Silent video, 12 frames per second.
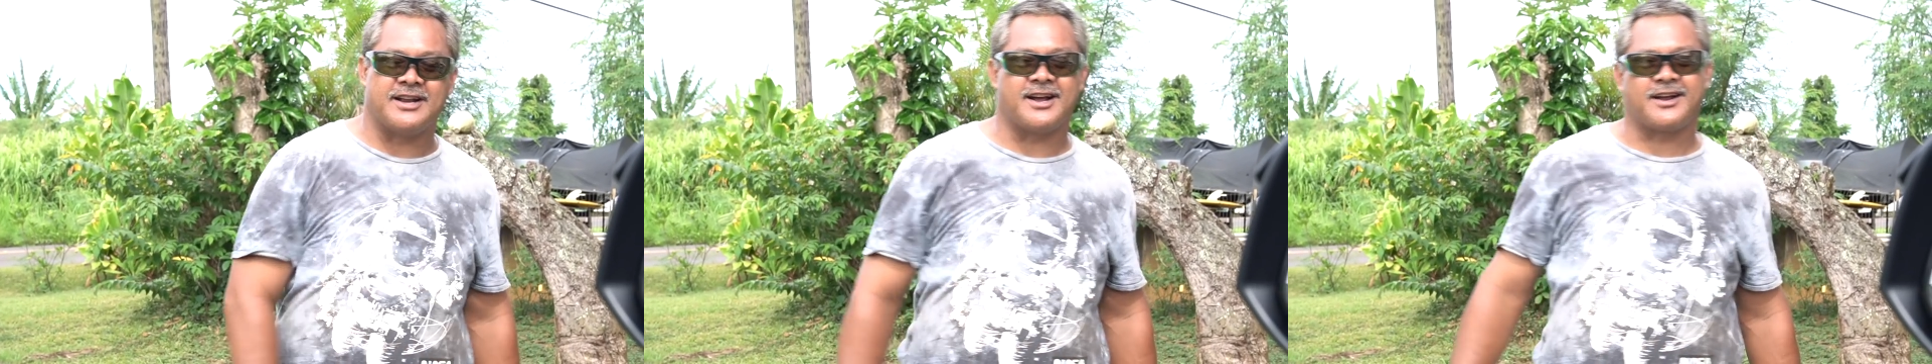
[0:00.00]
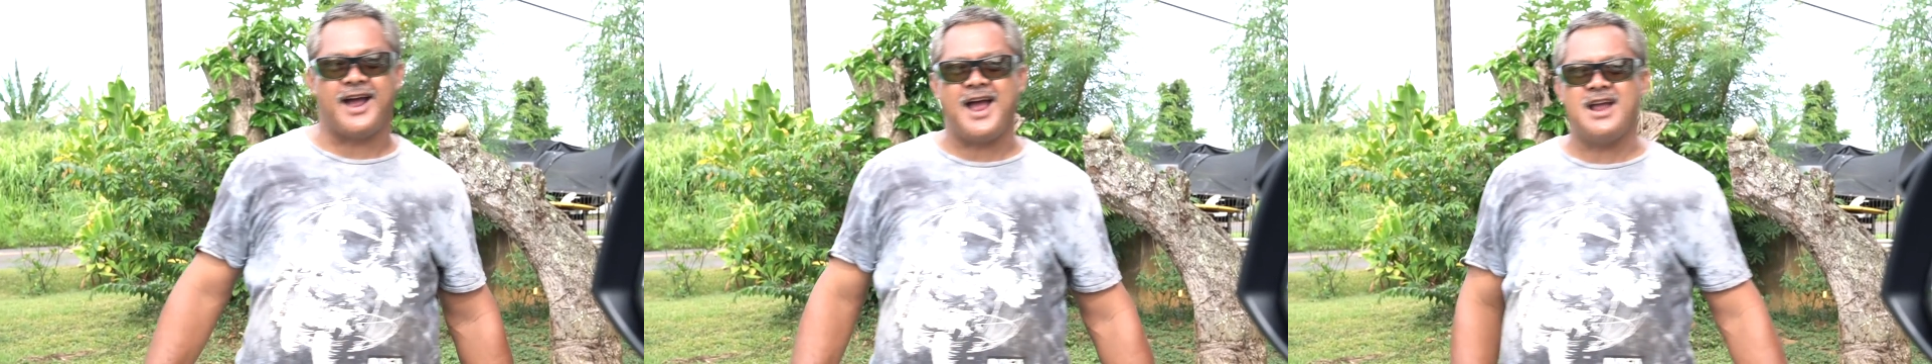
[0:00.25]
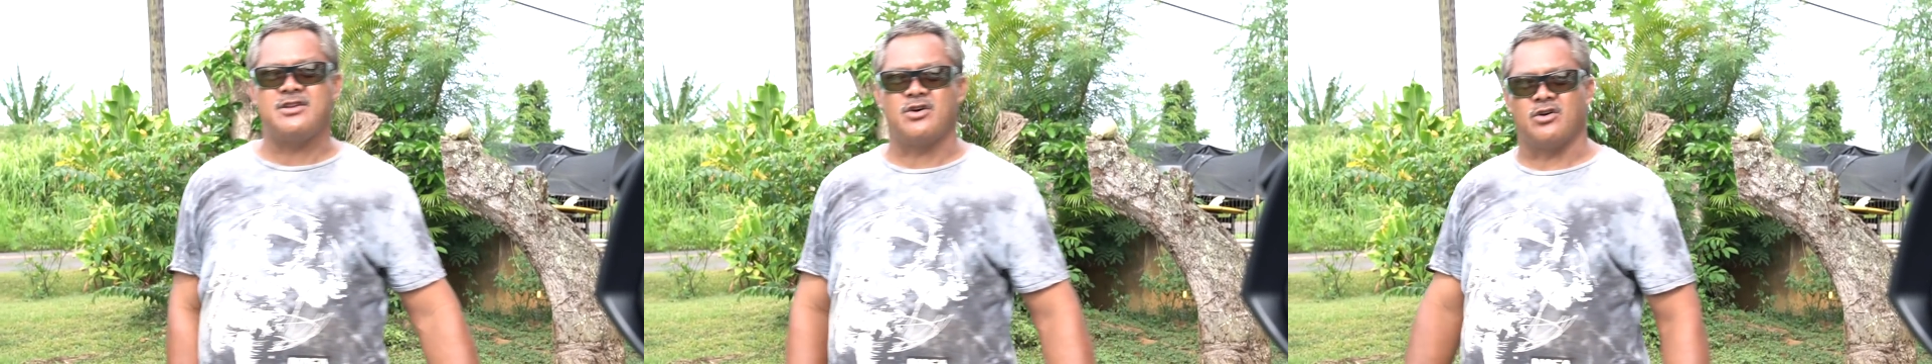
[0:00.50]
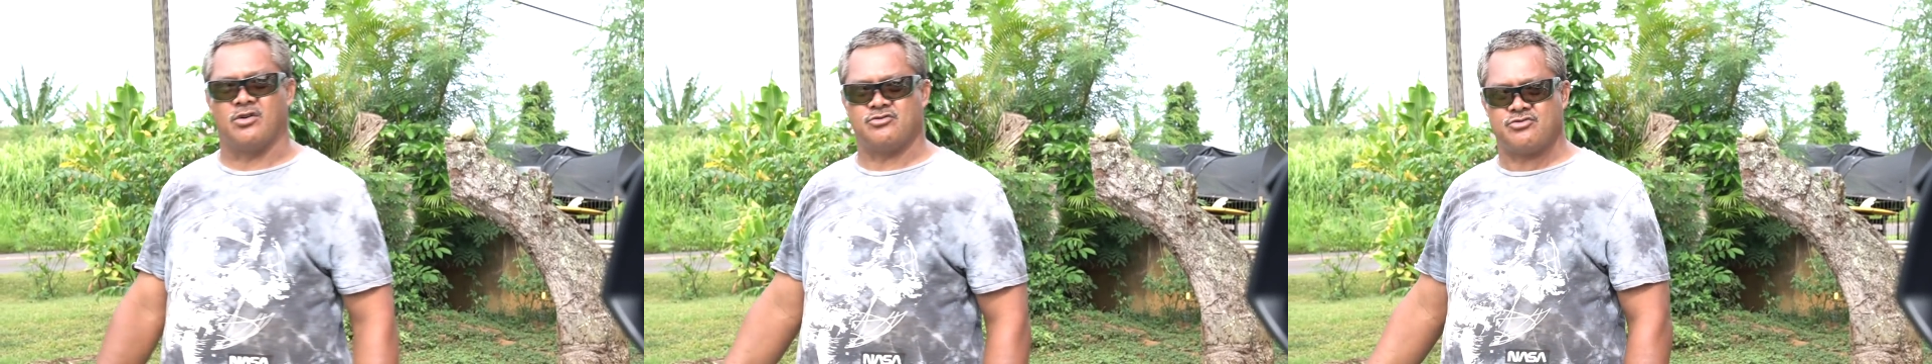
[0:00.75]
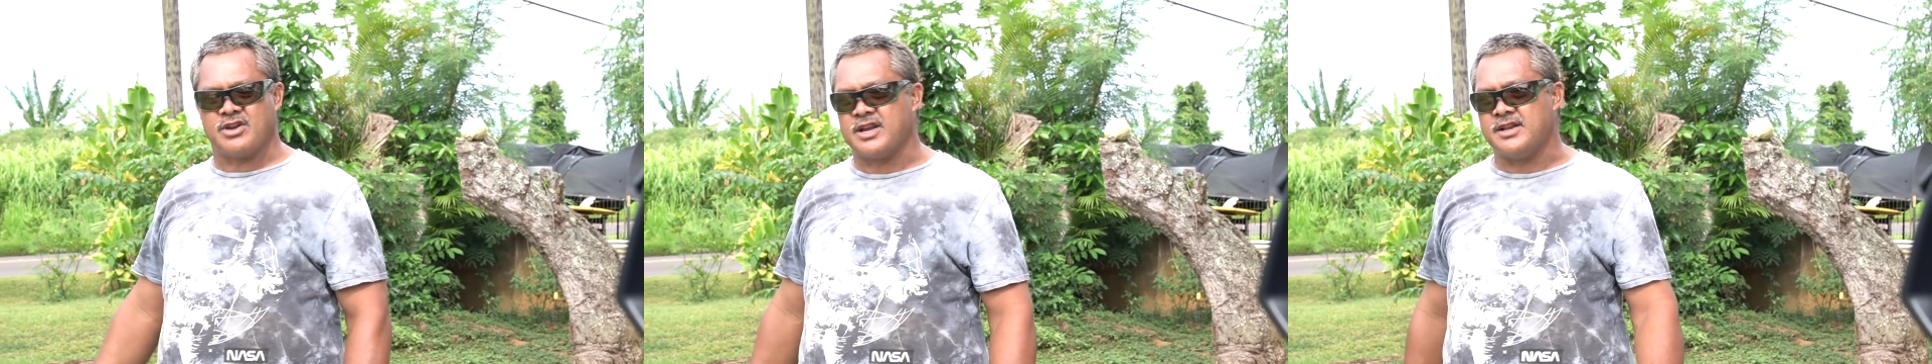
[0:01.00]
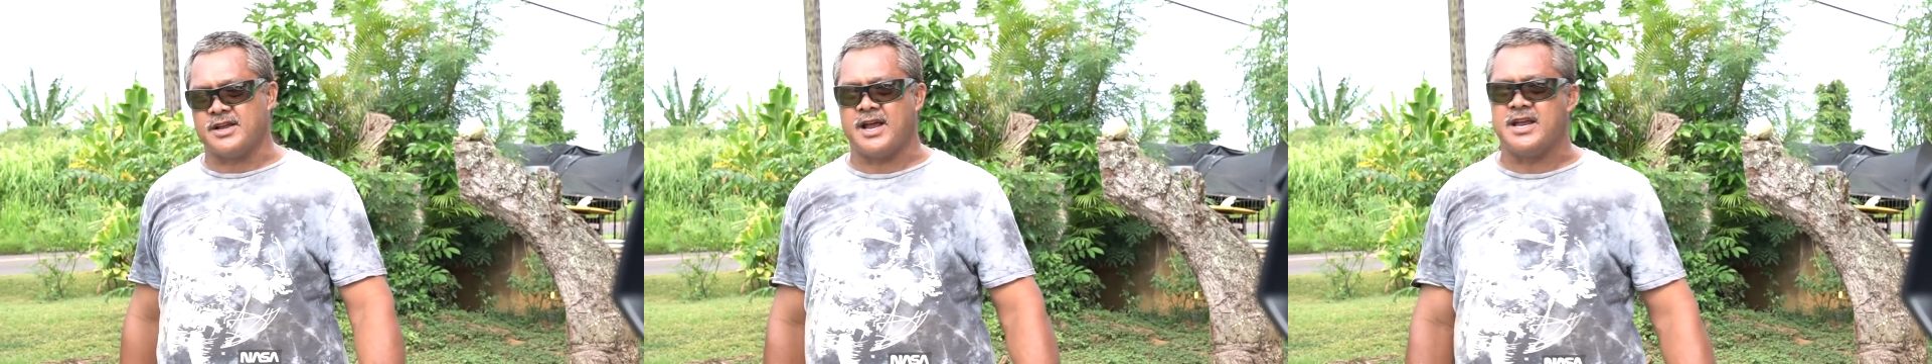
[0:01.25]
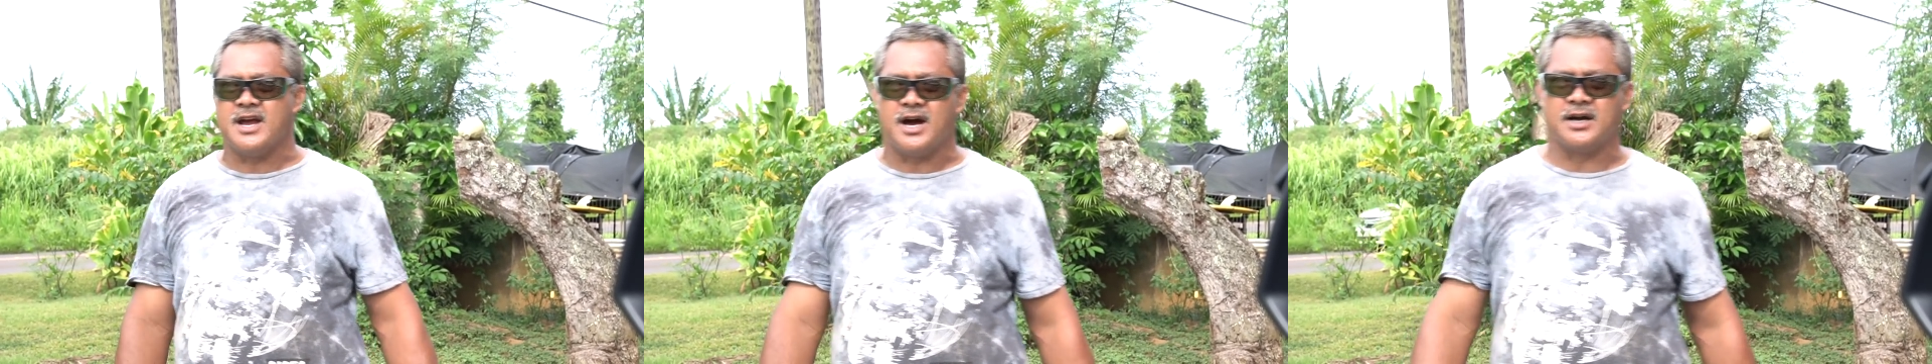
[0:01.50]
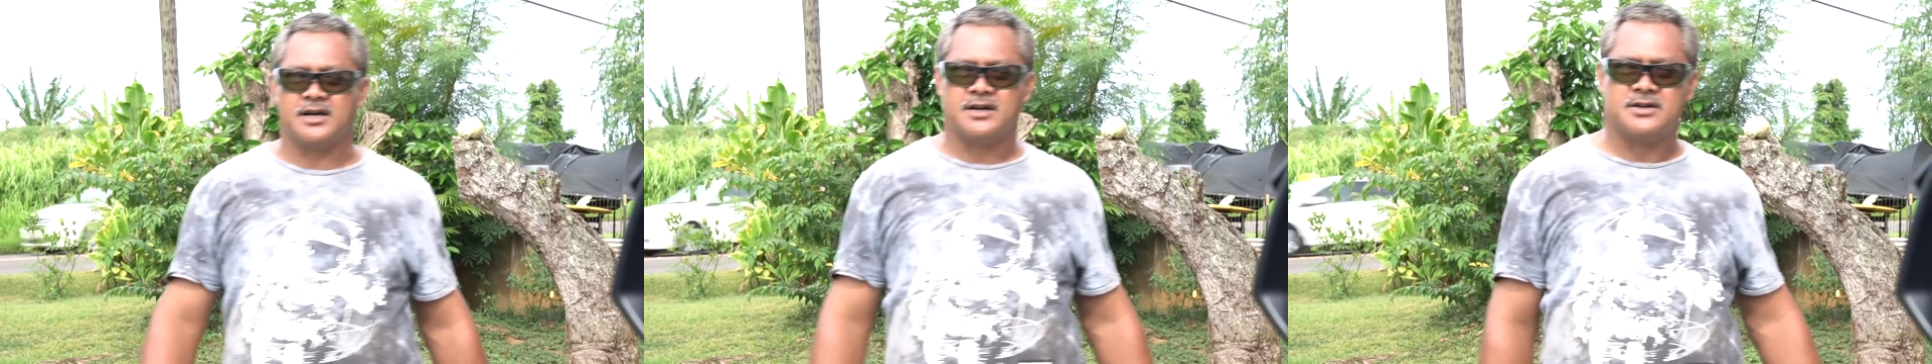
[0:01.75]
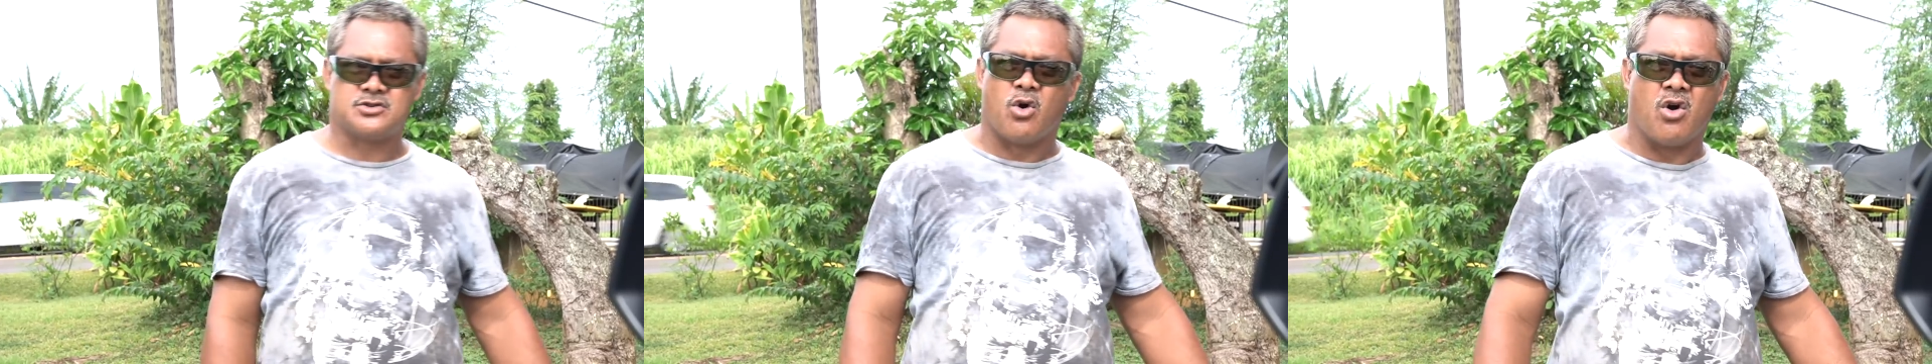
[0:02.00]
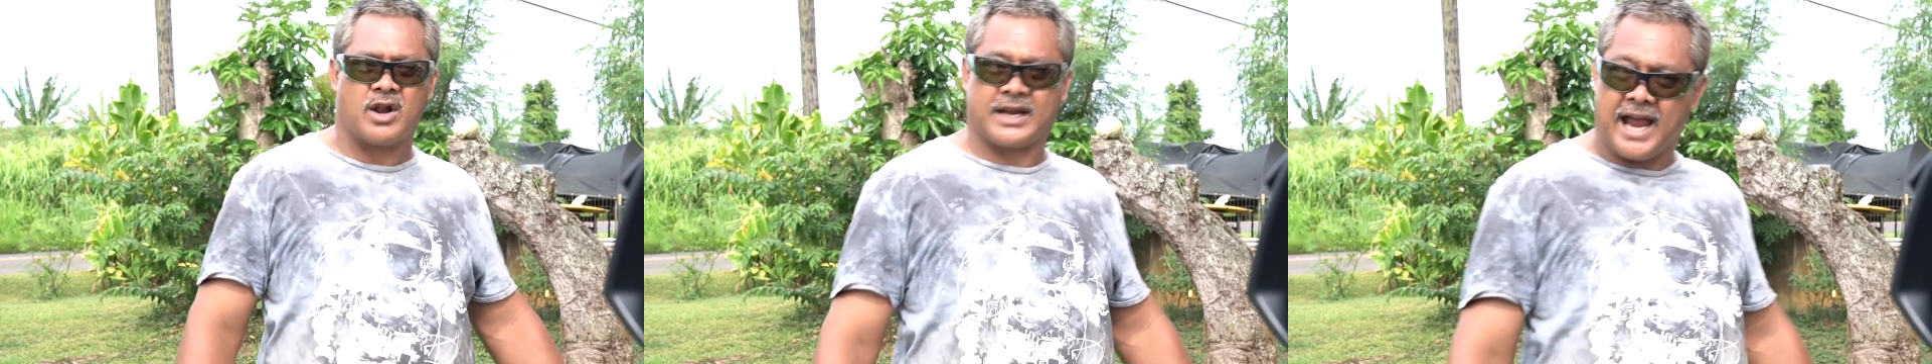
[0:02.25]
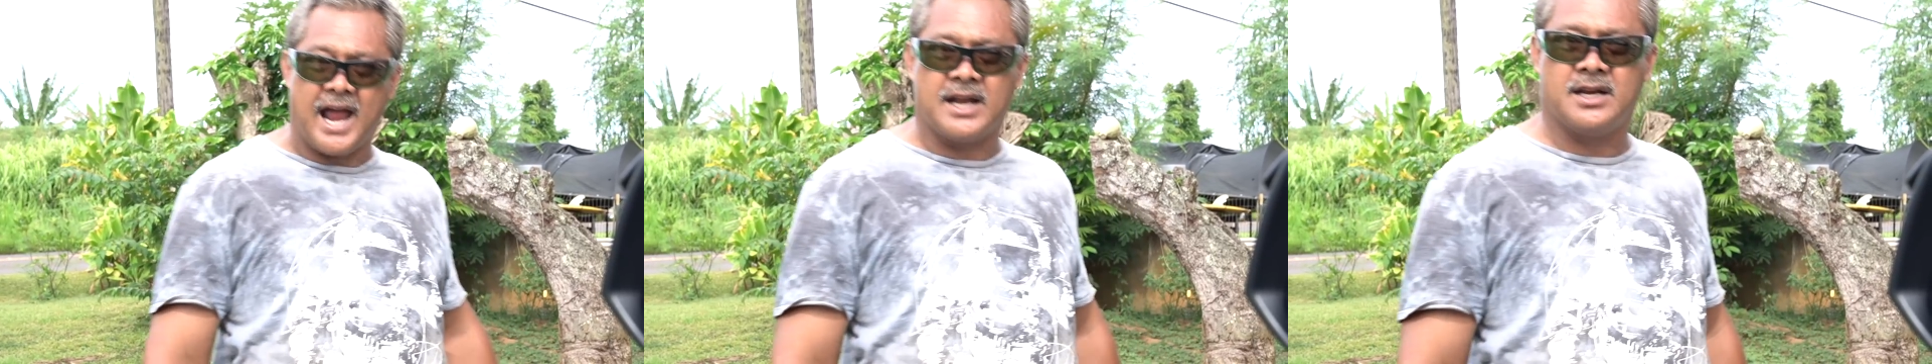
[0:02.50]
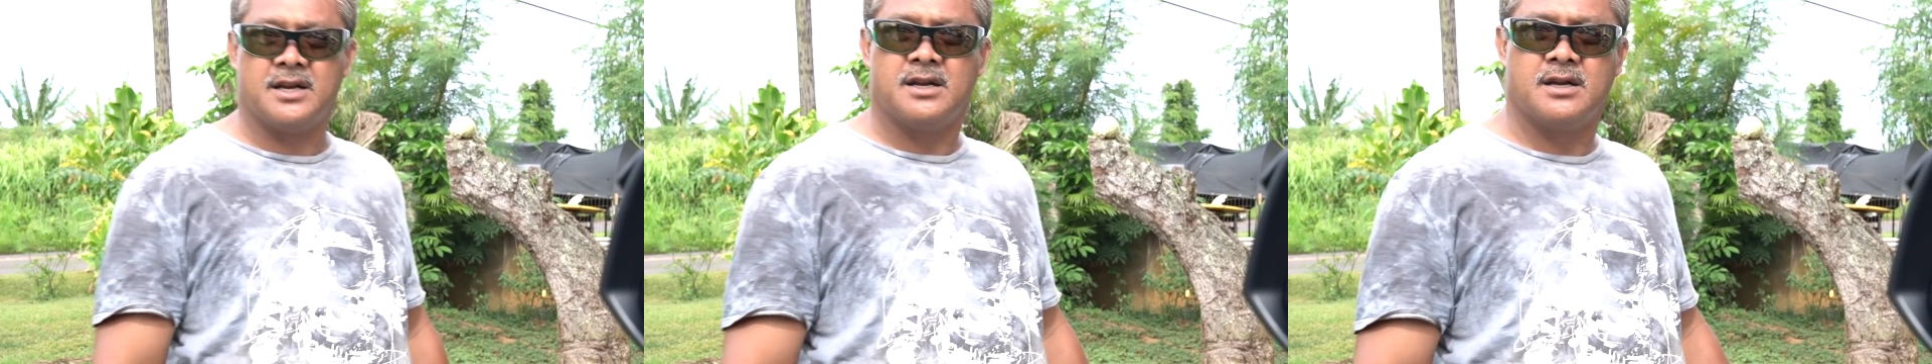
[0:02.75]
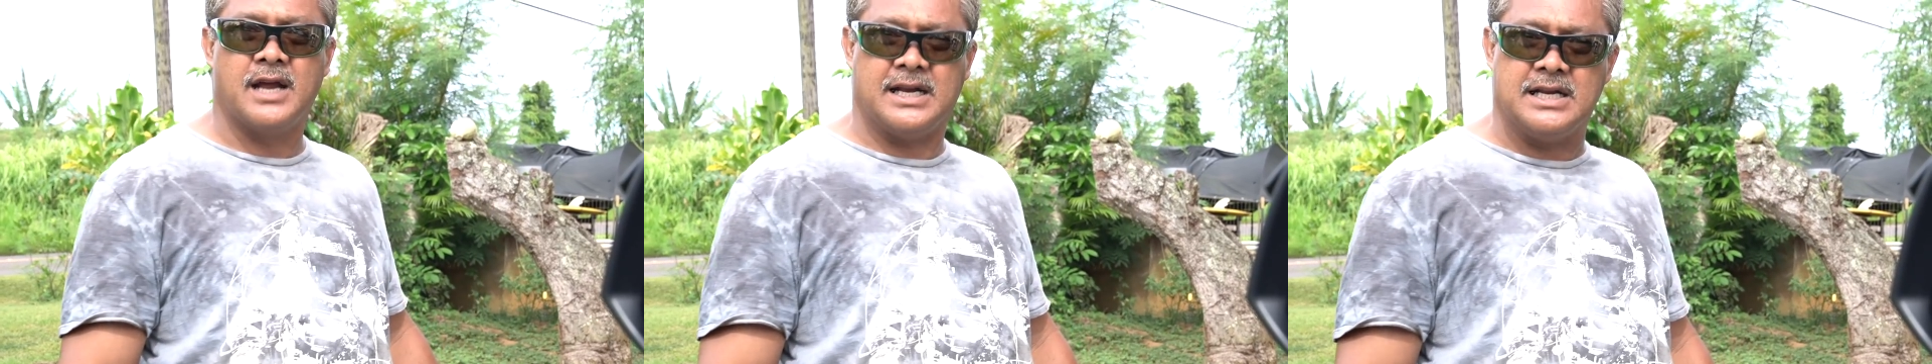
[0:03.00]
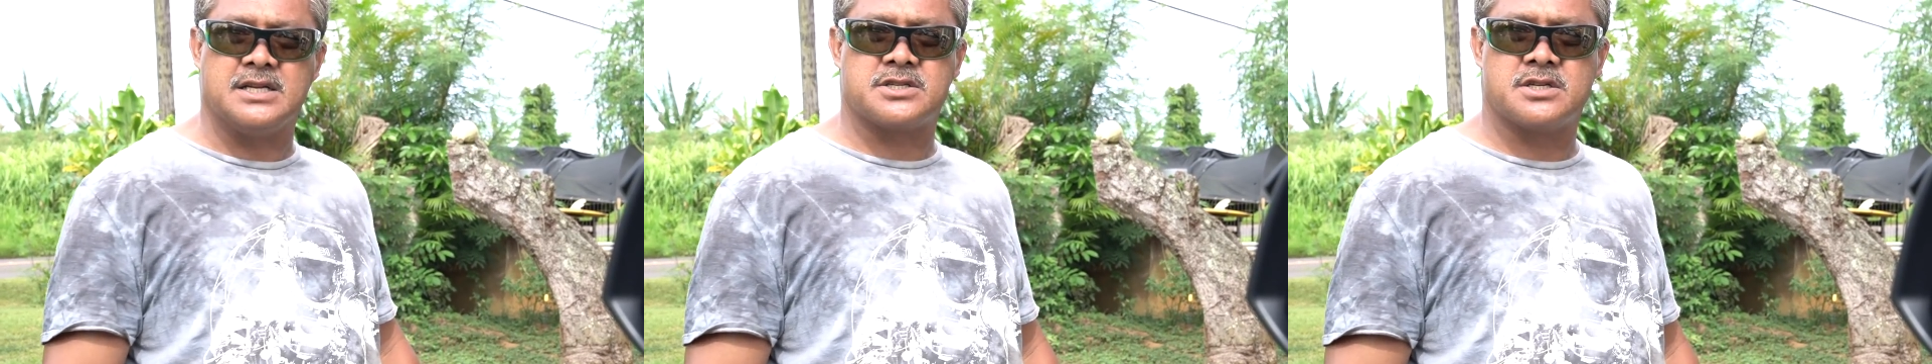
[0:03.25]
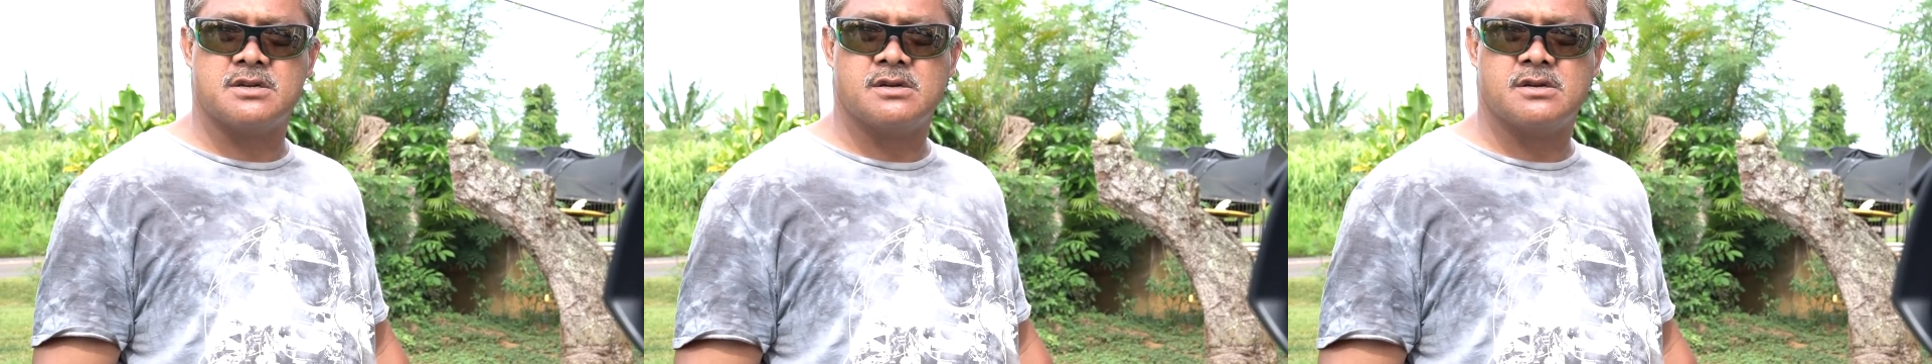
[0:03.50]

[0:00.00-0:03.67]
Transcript: the guy in the drinking here. Soda, can at least.